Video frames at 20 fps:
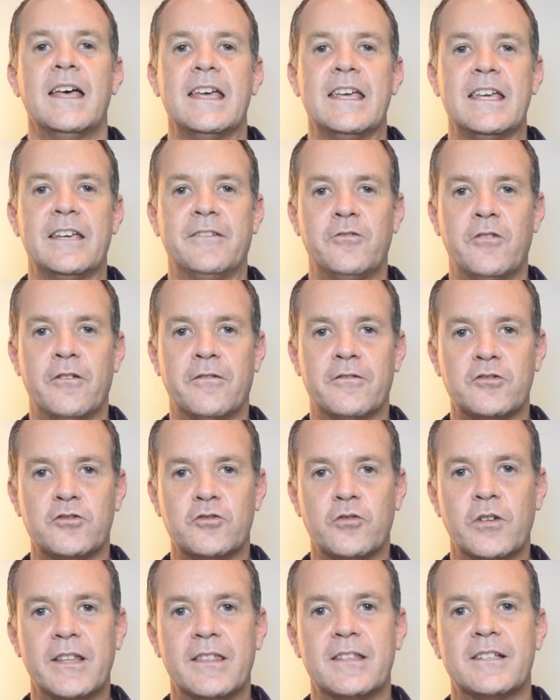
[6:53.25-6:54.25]
If you have
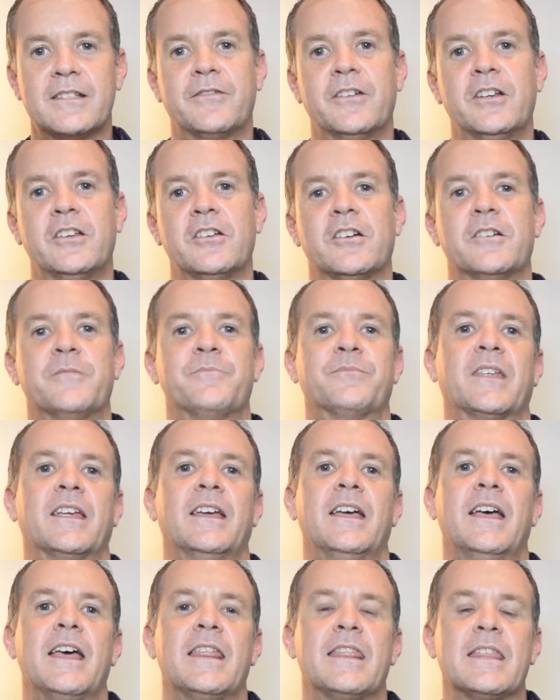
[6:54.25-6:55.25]
enjoyed this video,
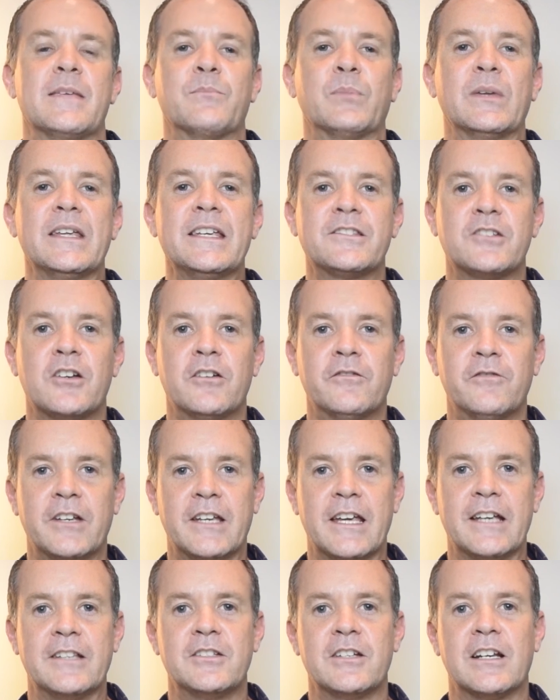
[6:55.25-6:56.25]
then please don't
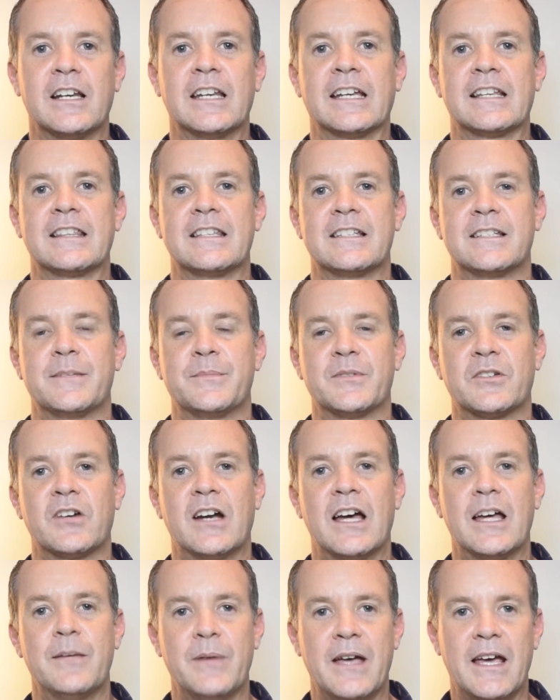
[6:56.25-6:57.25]
forget to click the
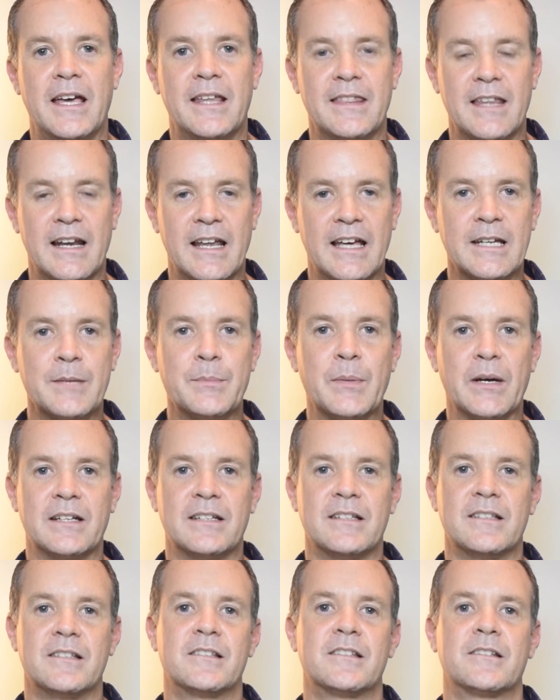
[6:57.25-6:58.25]
subscribe and the like
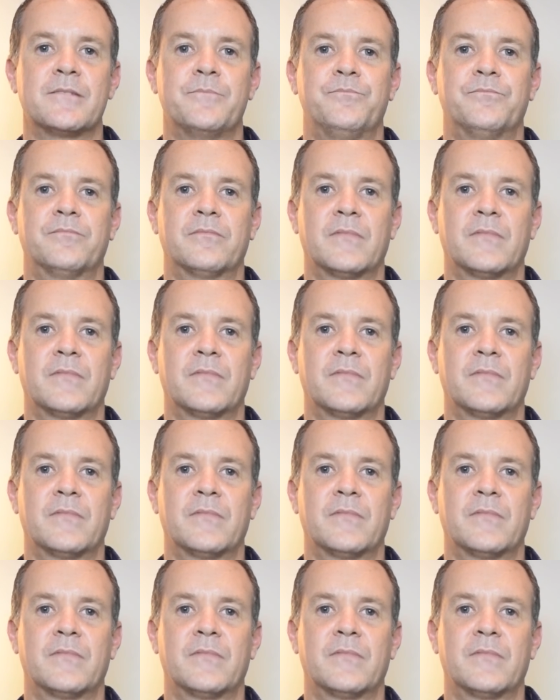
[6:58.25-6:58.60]
buttons.